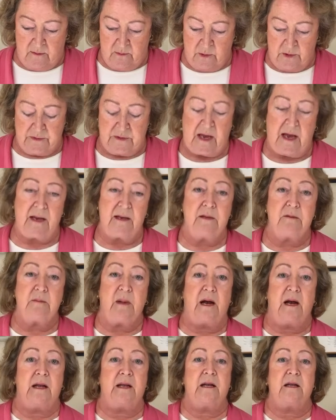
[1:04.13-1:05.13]
With that in
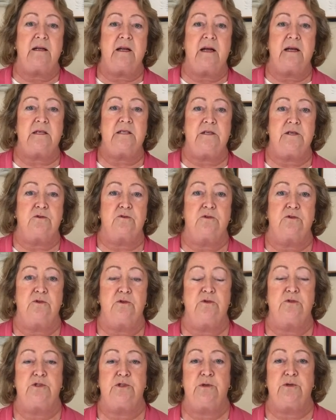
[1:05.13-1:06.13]
mind, I'd like to
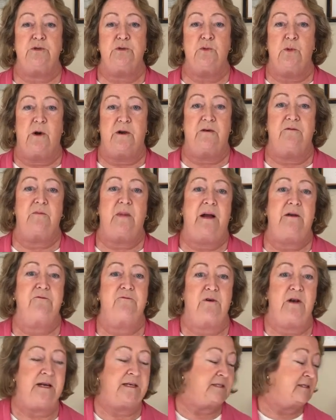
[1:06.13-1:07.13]
introduce you to one of my
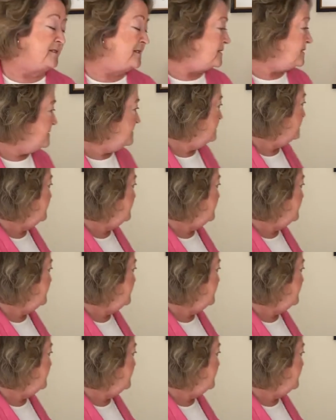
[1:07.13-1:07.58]
friends,